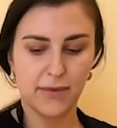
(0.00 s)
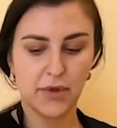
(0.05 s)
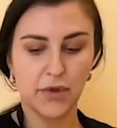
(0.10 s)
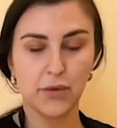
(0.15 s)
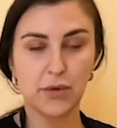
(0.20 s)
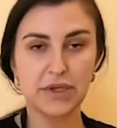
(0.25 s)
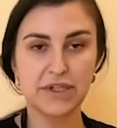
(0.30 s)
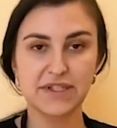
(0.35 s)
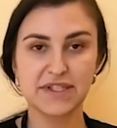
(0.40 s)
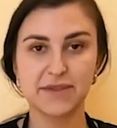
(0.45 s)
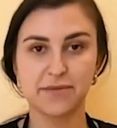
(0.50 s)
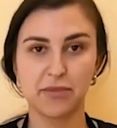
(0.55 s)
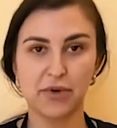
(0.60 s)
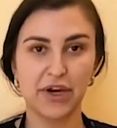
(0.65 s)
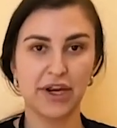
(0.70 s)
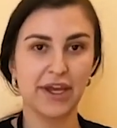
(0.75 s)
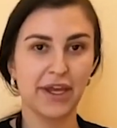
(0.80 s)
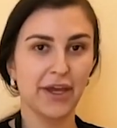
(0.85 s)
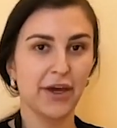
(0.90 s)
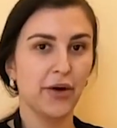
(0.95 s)
You want to
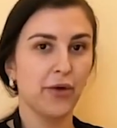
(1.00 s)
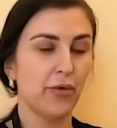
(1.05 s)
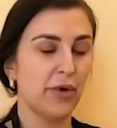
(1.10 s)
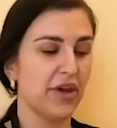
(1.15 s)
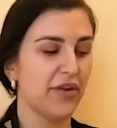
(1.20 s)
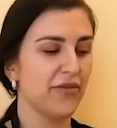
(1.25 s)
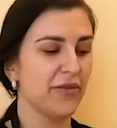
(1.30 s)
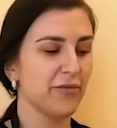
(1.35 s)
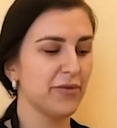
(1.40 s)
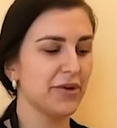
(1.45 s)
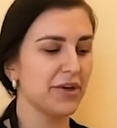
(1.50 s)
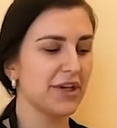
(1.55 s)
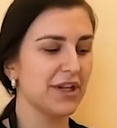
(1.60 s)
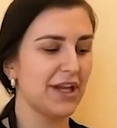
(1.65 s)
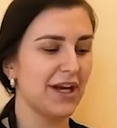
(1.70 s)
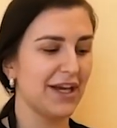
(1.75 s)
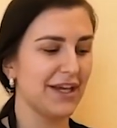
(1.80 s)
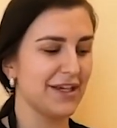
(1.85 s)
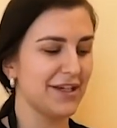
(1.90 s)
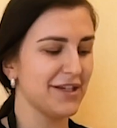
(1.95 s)
spray away from your
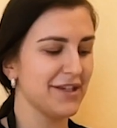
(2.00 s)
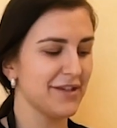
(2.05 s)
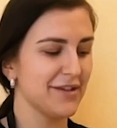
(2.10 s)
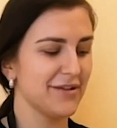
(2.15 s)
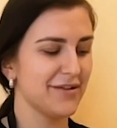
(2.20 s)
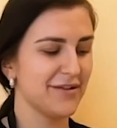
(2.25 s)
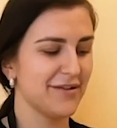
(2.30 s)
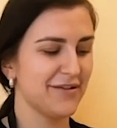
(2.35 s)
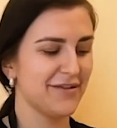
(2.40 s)
client.